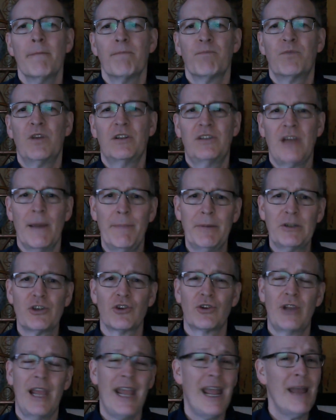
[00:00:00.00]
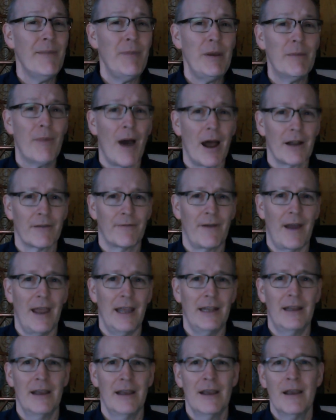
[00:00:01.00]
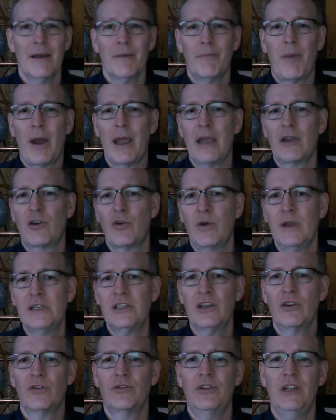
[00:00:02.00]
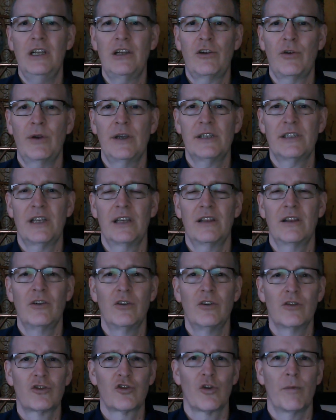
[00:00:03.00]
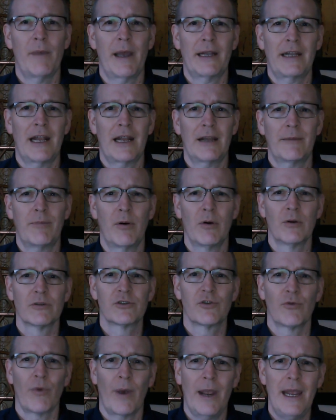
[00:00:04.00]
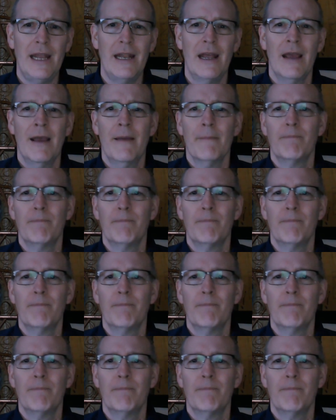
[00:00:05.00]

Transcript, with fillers: The temperature can be modified by increasing or decreasing the neutral magnetic pulse rate,